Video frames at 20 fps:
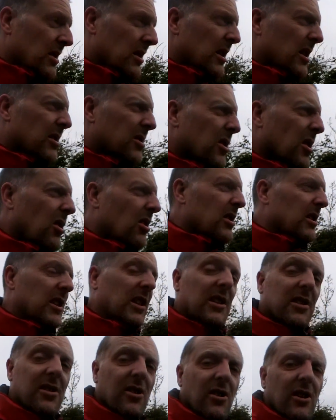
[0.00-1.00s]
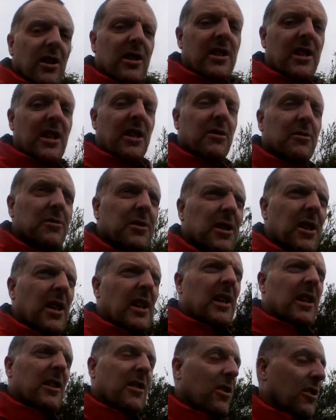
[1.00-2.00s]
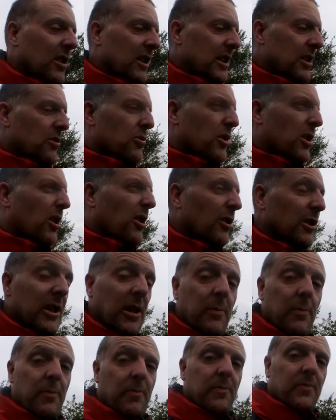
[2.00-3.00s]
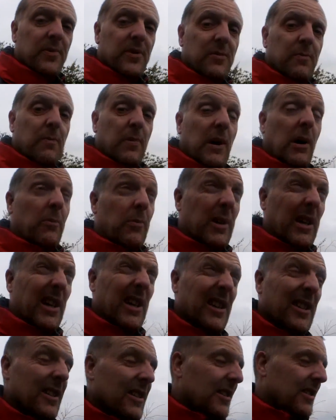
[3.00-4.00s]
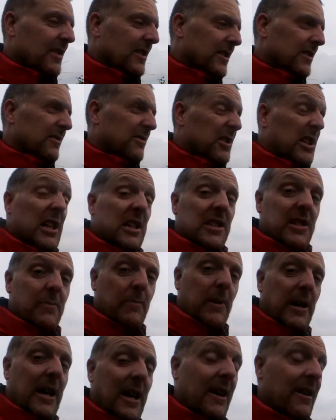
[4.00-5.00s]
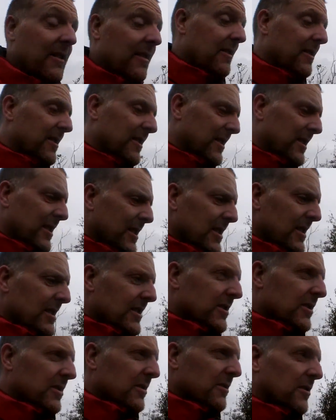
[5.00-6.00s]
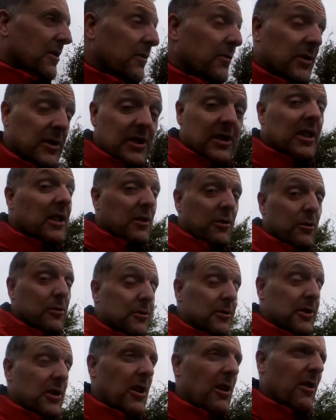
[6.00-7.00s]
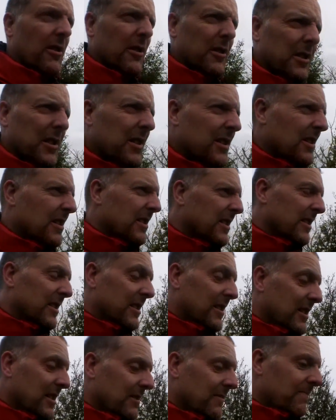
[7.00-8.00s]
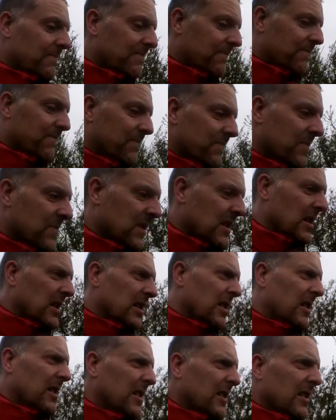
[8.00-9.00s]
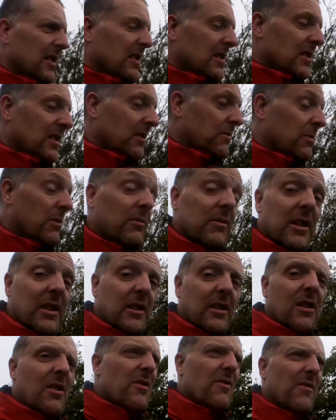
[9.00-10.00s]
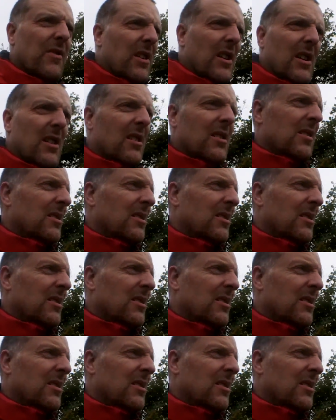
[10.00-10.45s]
He's got a little collie puppy teddy bear, obviously called Tarn, and he won't let go of it.